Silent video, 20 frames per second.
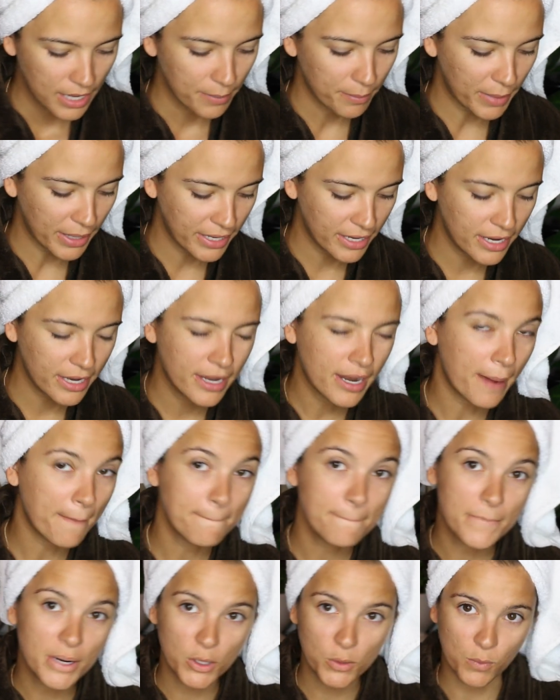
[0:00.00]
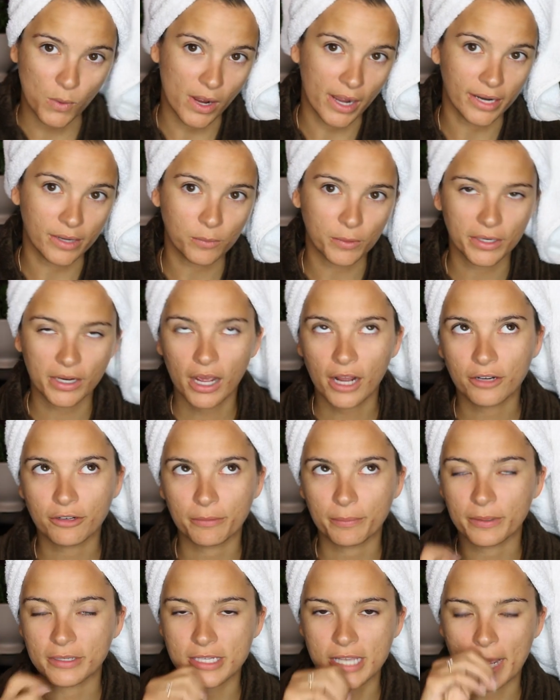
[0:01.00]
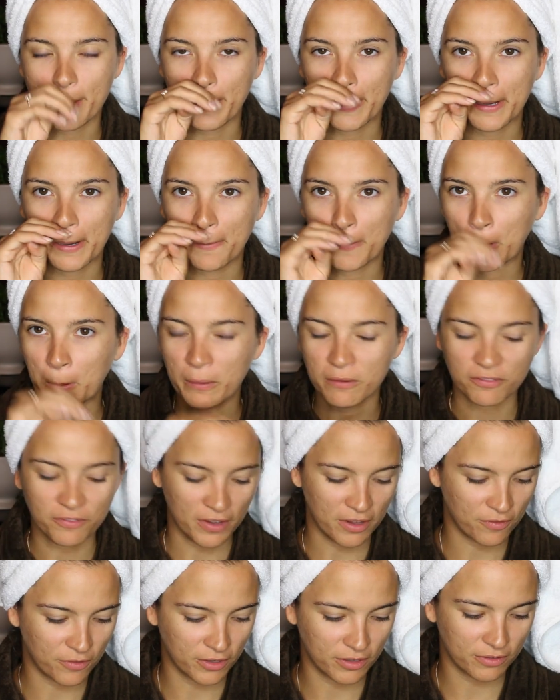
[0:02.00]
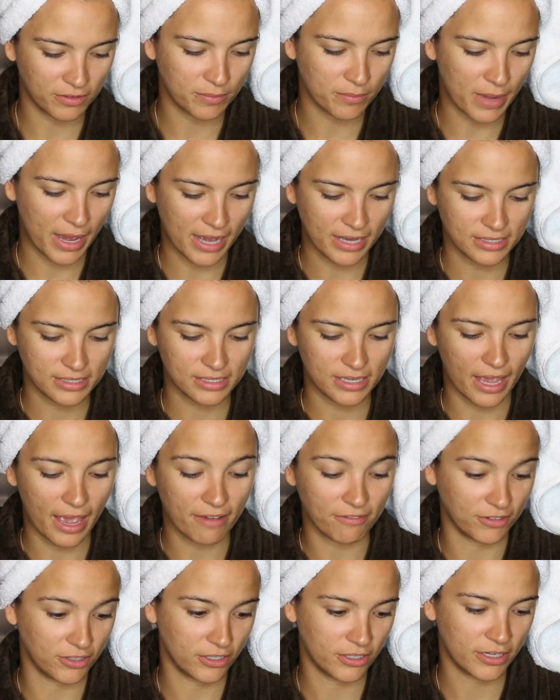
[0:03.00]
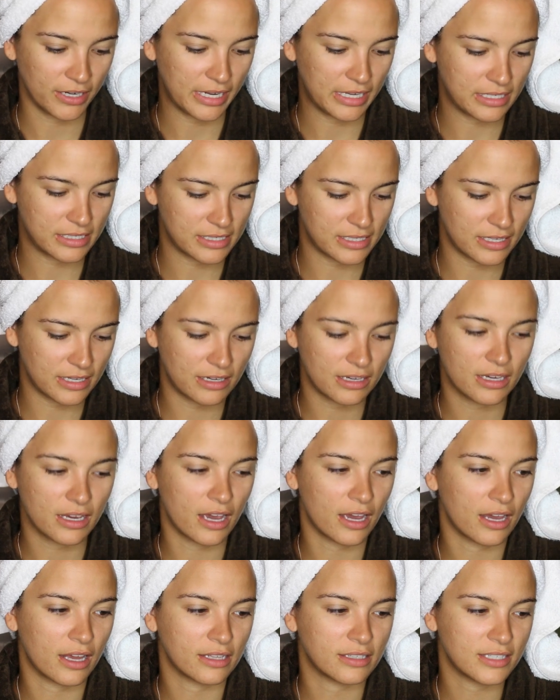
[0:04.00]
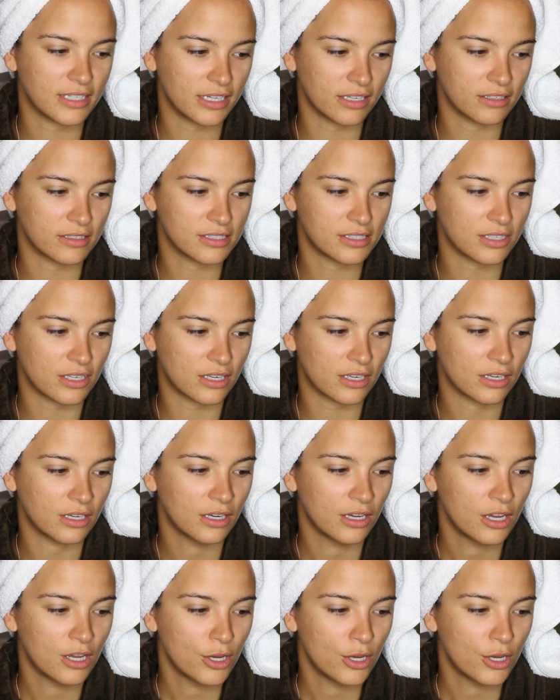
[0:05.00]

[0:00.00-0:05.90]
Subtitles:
My number one, 100%, my number one favorite mask ever is the TLC